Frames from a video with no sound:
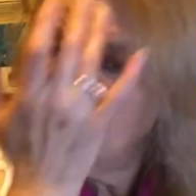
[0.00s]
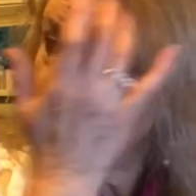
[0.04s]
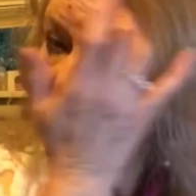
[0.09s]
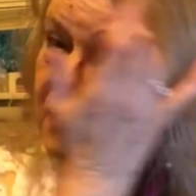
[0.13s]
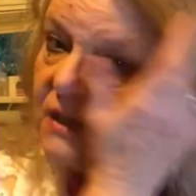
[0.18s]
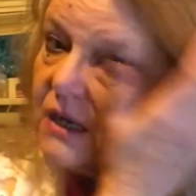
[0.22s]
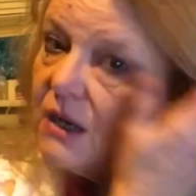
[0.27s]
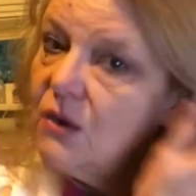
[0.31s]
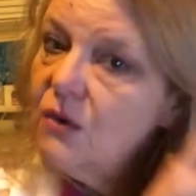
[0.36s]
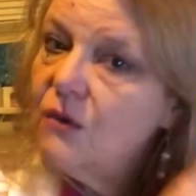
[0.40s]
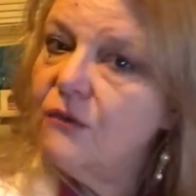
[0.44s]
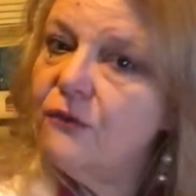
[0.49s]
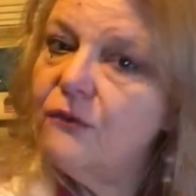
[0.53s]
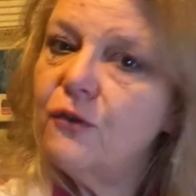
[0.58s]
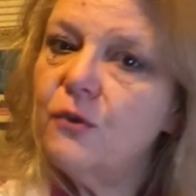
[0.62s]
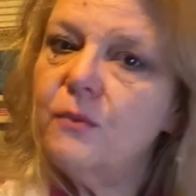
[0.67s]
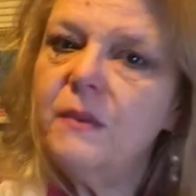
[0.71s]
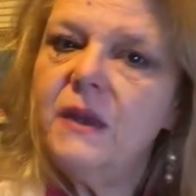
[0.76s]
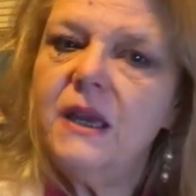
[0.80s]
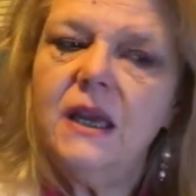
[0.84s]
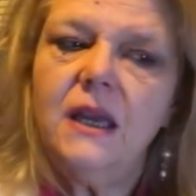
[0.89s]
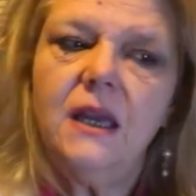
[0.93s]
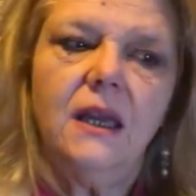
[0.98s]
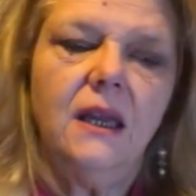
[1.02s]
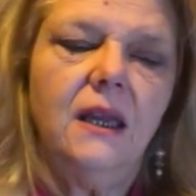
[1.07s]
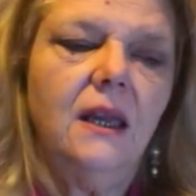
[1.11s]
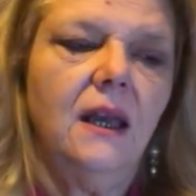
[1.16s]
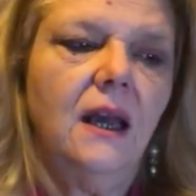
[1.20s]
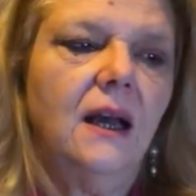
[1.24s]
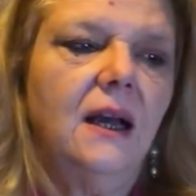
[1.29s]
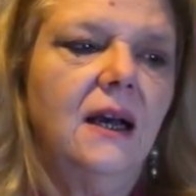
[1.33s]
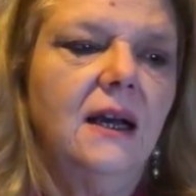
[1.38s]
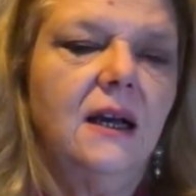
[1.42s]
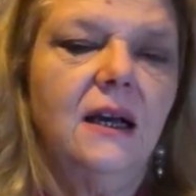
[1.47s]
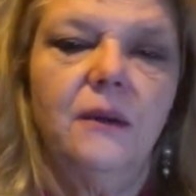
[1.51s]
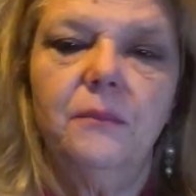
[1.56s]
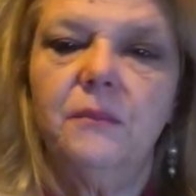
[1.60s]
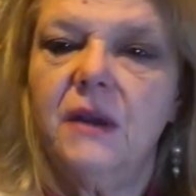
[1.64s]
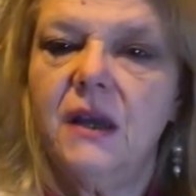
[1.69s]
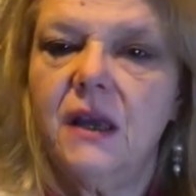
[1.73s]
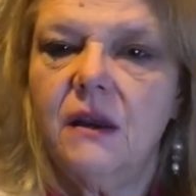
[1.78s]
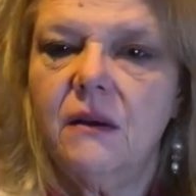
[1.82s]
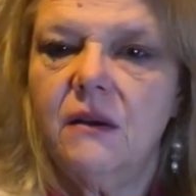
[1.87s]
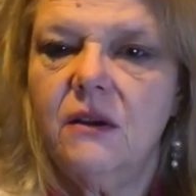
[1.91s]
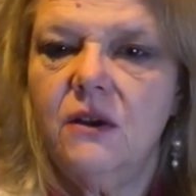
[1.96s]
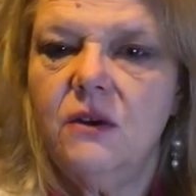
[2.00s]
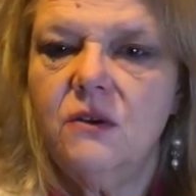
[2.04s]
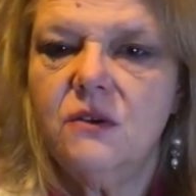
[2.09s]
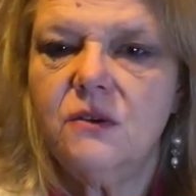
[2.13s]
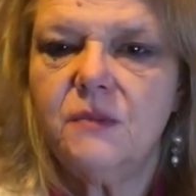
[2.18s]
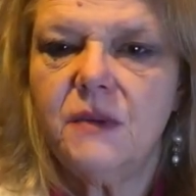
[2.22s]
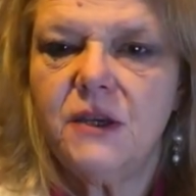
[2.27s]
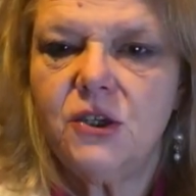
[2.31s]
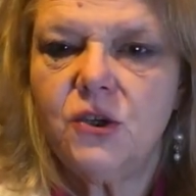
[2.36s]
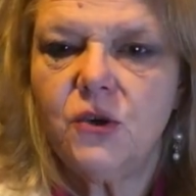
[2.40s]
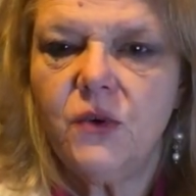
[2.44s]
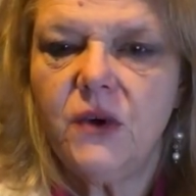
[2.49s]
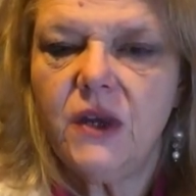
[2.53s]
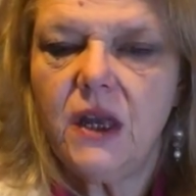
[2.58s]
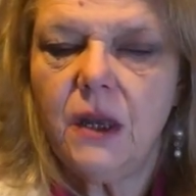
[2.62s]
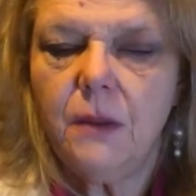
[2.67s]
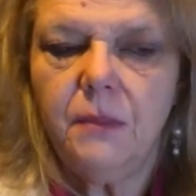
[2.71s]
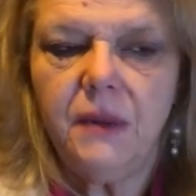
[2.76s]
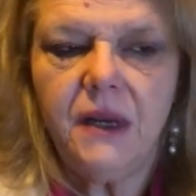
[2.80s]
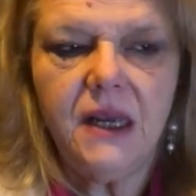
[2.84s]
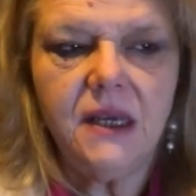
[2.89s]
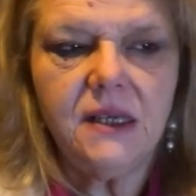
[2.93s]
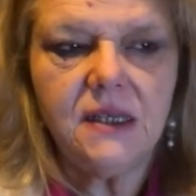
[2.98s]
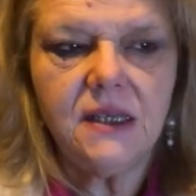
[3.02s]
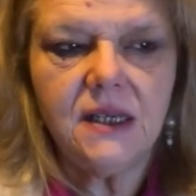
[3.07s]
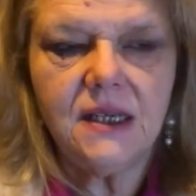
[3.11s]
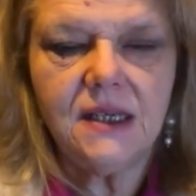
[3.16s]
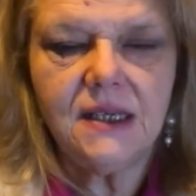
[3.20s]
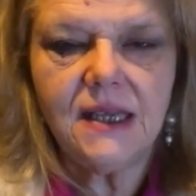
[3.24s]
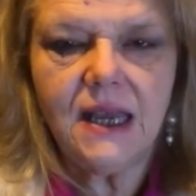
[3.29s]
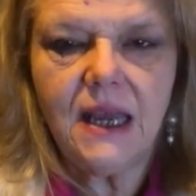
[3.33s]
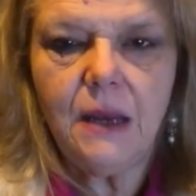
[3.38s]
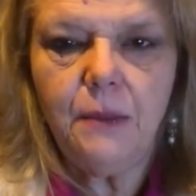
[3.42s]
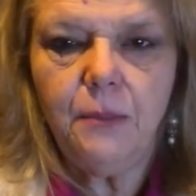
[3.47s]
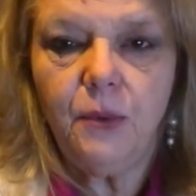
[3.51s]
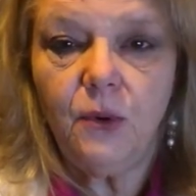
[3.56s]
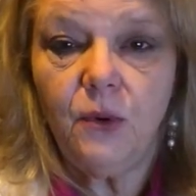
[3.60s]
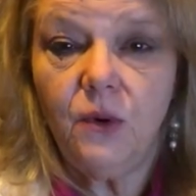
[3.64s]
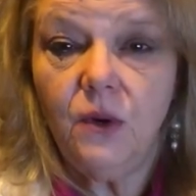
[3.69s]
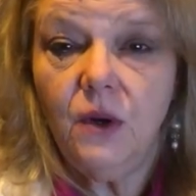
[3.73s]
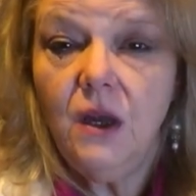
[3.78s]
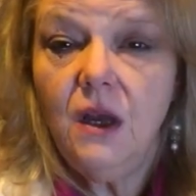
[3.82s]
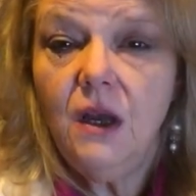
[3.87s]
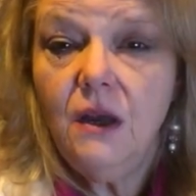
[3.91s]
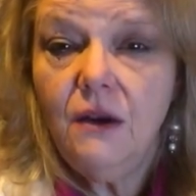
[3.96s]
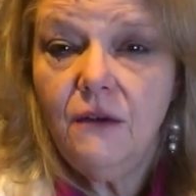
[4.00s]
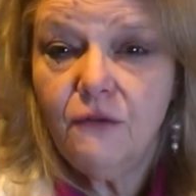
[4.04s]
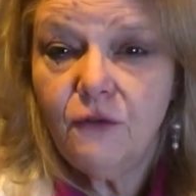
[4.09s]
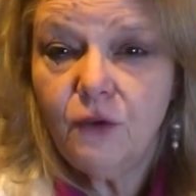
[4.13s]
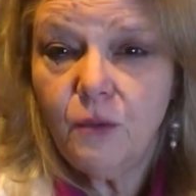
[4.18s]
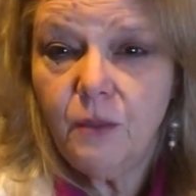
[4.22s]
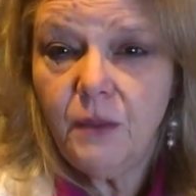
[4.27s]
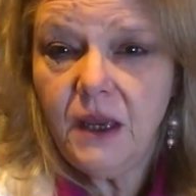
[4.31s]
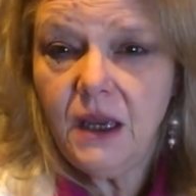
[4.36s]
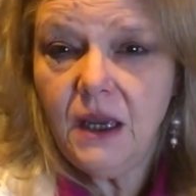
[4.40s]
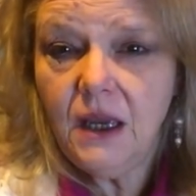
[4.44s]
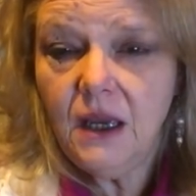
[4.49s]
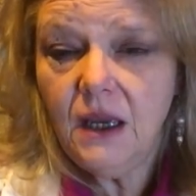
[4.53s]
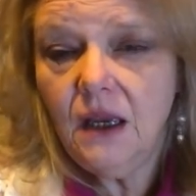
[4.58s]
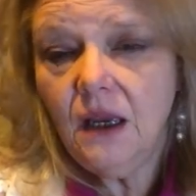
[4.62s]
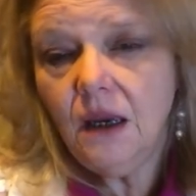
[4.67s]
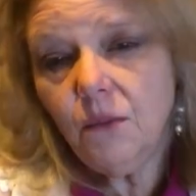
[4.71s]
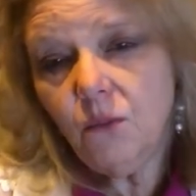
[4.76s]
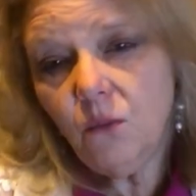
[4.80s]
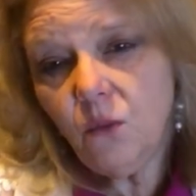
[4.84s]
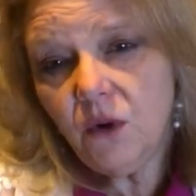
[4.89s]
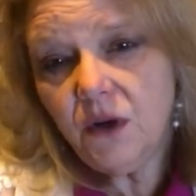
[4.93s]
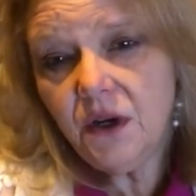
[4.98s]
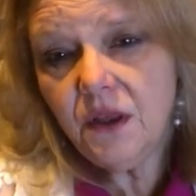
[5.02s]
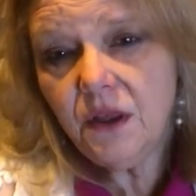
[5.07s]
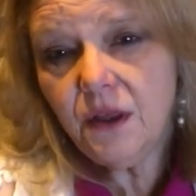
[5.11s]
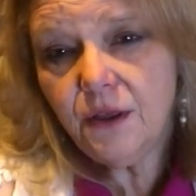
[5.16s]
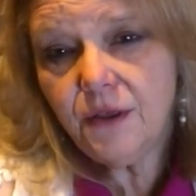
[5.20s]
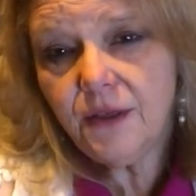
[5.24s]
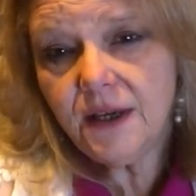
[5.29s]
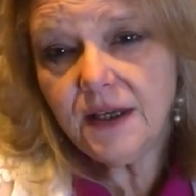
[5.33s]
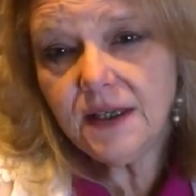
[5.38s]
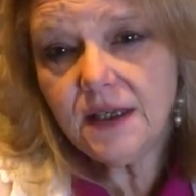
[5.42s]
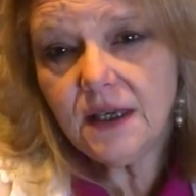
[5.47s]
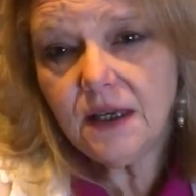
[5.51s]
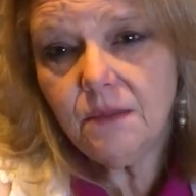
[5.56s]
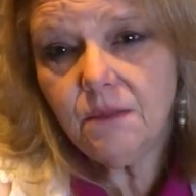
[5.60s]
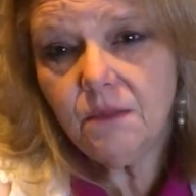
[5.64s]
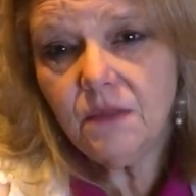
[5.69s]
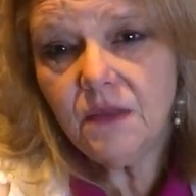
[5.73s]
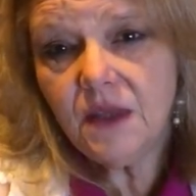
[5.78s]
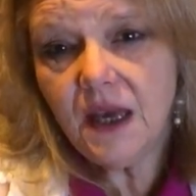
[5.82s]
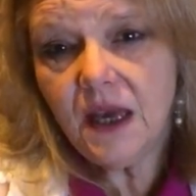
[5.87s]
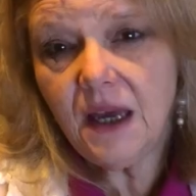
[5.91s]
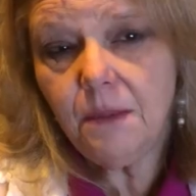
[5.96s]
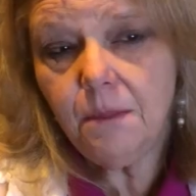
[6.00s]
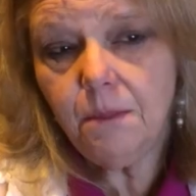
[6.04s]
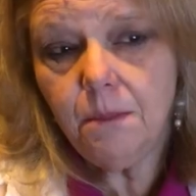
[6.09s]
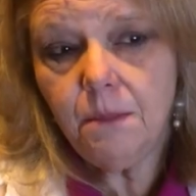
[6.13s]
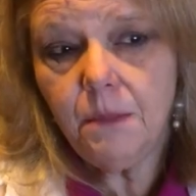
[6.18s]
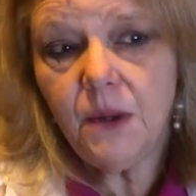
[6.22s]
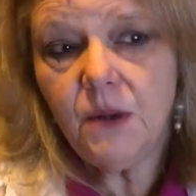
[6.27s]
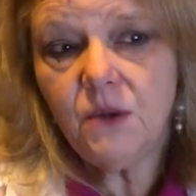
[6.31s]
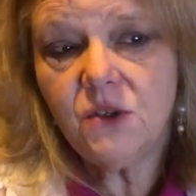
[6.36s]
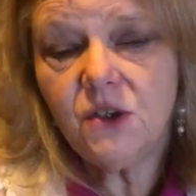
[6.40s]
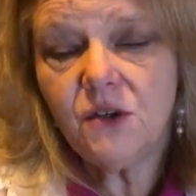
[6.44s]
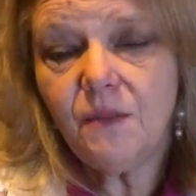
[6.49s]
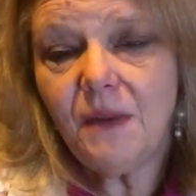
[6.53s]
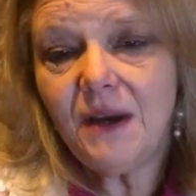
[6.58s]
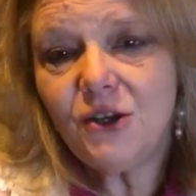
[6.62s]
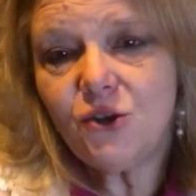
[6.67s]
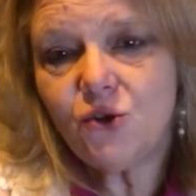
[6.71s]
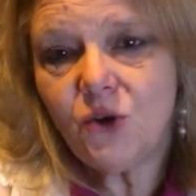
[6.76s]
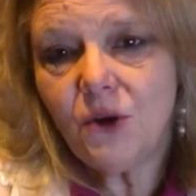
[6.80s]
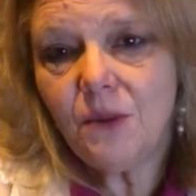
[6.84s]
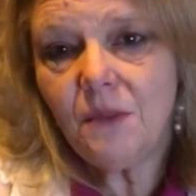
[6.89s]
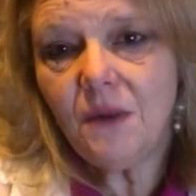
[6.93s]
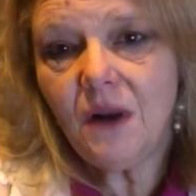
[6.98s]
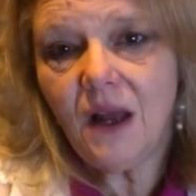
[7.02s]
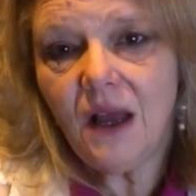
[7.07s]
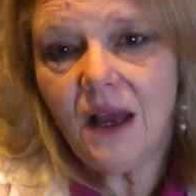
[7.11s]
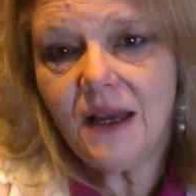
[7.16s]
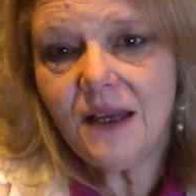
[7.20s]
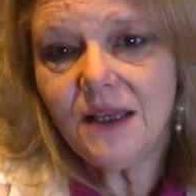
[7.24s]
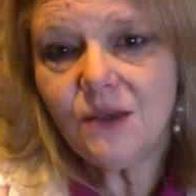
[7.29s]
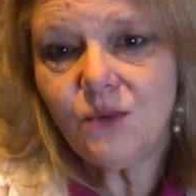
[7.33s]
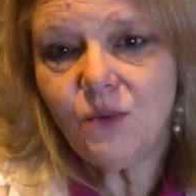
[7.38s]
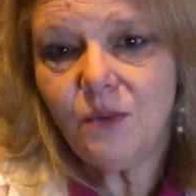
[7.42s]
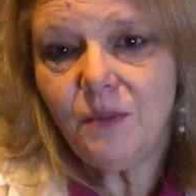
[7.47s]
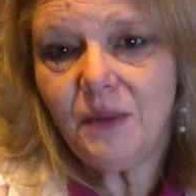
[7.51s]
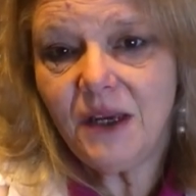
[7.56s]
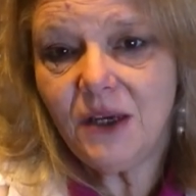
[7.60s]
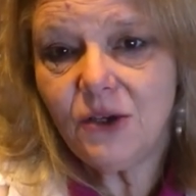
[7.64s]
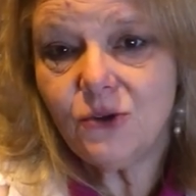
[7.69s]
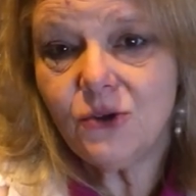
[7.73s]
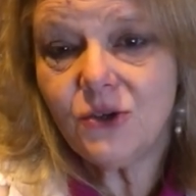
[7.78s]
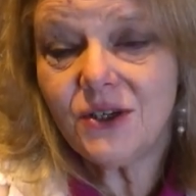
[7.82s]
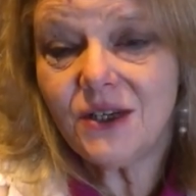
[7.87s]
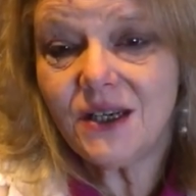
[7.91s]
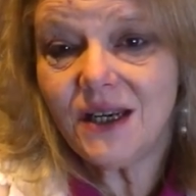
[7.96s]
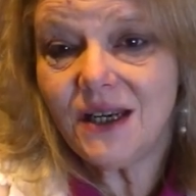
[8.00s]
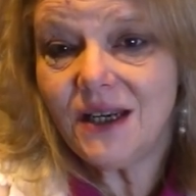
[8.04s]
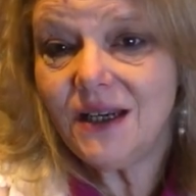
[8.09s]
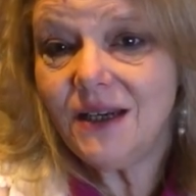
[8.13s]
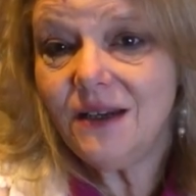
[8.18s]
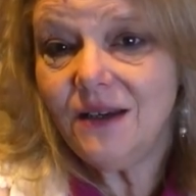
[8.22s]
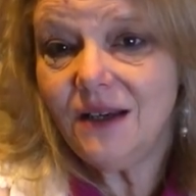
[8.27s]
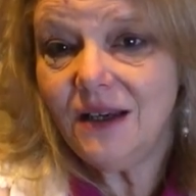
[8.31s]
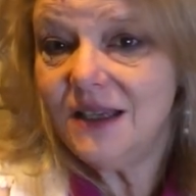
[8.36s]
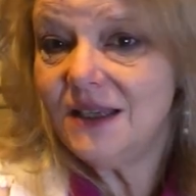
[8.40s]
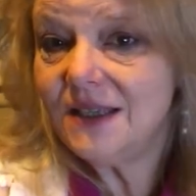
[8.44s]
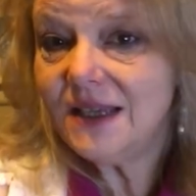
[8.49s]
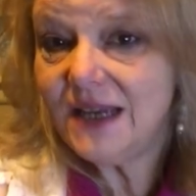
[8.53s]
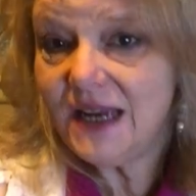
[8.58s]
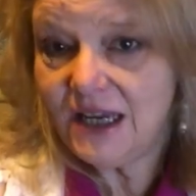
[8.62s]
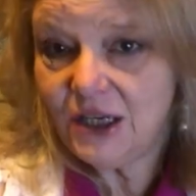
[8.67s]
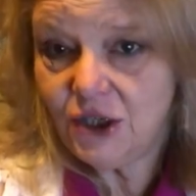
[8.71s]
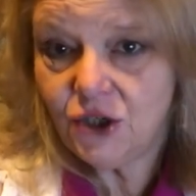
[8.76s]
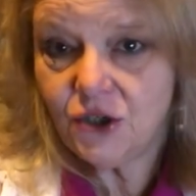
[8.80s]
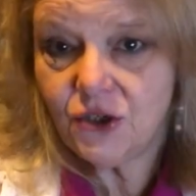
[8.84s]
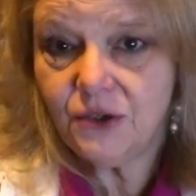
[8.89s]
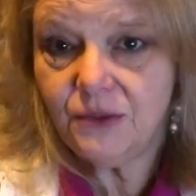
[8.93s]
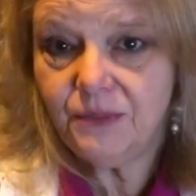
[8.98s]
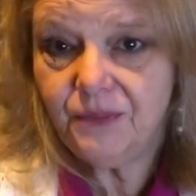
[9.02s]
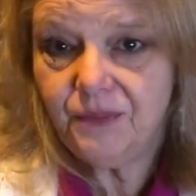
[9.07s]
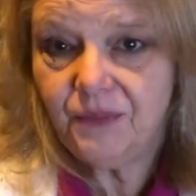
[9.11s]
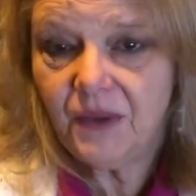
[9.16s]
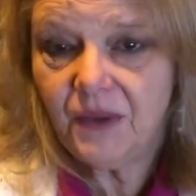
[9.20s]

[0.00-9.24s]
So for me, I'm going to use my jewelry company as an example. For me, one of the things that most of my dream clients would be interested in is nature,